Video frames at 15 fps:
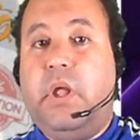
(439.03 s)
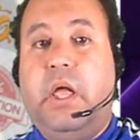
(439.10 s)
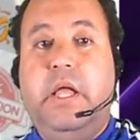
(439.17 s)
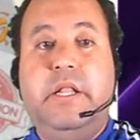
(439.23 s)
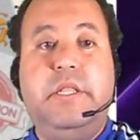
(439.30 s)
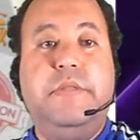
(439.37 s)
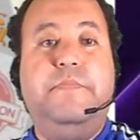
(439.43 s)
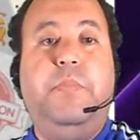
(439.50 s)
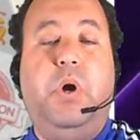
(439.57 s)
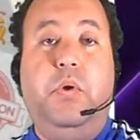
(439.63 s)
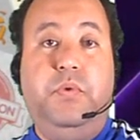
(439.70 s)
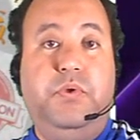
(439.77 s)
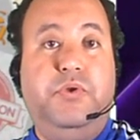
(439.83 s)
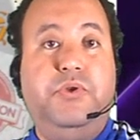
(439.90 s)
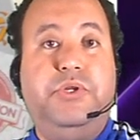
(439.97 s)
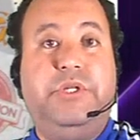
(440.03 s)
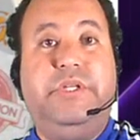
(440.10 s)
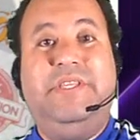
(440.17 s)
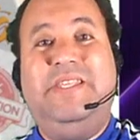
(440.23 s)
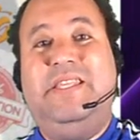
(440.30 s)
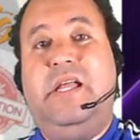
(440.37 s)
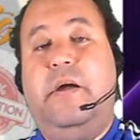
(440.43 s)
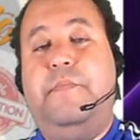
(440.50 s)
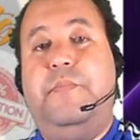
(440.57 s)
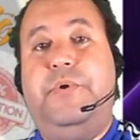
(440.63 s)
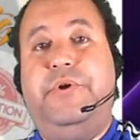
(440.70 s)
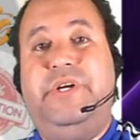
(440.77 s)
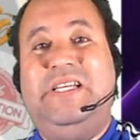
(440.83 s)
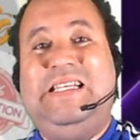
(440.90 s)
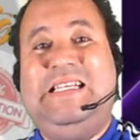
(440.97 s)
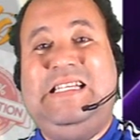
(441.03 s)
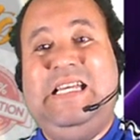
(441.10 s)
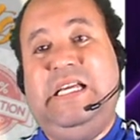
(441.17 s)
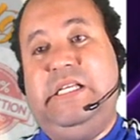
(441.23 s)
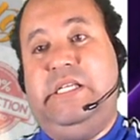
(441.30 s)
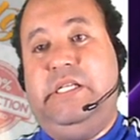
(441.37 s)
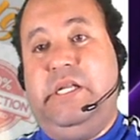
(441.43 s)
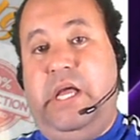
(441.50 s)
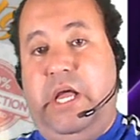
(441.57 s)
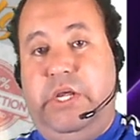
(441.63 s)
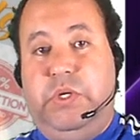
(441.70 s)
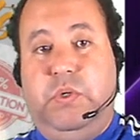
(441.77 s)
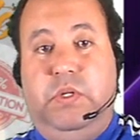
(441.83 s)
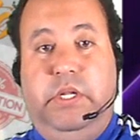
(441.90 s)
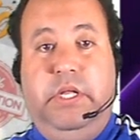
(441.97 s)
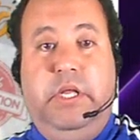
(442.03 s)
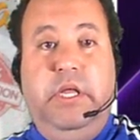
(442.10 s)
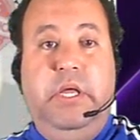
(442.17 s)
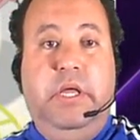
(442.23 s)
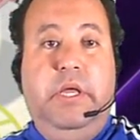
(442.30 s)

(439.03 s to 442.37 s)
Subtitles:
bonus number 6 actually